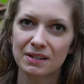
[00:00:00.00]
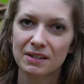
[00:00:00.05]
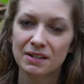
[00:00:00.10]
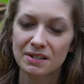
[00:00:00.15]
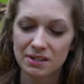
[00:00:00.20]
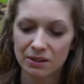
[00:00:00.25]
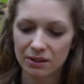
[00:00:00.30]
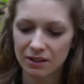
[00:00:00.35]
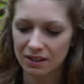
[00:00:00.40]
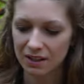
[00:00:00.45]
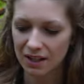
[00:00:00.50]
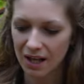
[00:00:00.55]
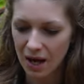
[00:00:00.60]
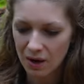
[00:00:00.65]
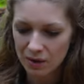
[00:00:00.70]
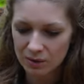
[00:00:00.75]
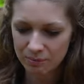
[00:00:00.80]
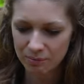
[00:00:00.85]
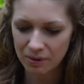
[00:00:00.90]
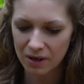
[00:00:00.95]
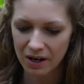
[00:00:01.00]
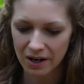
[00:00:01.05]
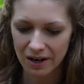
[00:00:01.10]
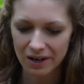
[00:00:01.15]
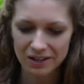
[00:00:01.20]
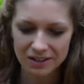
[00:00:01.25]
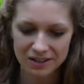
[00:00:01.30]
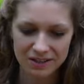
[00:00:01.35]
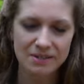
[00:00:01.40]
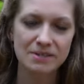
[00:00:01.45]
So the loud
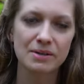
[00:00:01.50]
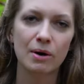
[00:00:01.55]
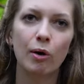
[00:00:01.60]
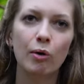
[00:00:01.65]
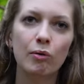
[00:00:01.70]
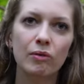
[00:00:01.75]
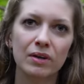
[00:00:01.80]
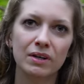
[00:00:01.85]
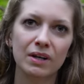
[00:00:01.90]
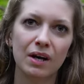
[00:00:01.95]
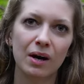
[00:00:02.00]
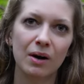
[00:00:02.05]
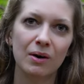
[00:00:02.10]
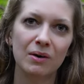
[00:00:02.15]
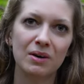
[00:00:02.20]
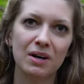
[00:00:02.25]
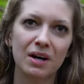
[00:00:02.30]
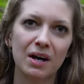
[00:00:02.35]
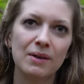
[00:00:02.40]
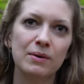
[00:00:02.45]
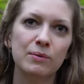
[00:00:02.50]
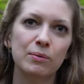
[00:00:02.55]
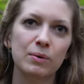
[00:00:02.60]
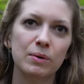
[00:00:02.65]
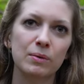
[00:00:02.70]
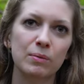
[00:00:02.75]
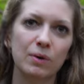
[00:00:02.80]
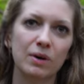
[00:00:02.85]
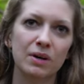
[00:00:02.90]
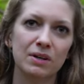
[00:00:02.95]
part is over now, and we
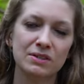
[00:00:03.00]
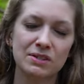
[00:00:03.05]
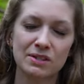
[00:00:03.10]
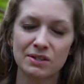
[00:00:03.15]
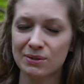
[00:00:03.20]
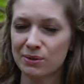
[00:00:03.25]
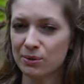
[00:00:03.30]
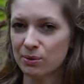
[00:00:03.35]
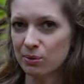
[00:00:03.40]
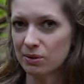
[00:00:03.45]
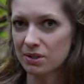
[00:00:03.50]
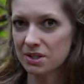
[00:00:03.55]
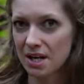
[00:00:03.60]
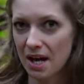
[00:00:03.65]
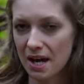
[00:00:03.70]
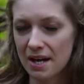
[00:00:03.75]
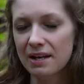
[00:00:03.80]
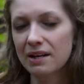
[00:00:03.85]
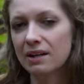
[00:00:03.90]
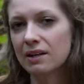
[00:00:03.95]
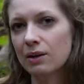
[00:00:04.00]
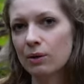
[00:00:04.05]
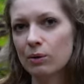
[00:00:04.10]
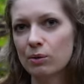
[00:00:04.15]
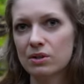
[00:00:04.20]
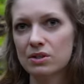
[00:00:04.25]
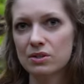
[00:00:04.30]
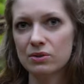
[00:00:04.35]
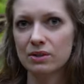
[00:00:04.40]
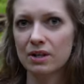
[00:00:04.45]
want to take a
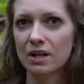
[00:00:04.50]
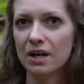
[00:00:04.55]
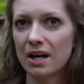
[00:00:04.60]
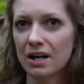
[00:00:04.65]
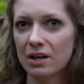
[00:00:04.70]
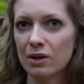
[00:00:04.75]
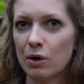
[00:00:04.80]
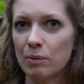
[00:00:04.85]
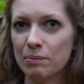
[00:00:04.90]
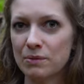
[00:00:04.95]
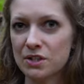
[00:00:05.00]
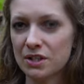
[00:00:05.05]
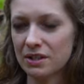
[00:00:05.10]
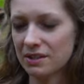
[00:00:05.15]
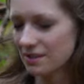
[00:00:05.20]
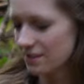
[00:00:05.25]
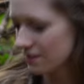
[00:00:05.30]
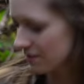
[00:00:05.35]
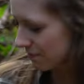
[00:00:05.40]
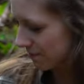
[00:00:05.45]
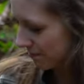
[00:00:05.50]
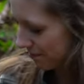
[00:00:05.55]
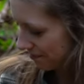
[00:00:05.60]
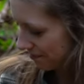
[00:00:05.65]
look to the other options.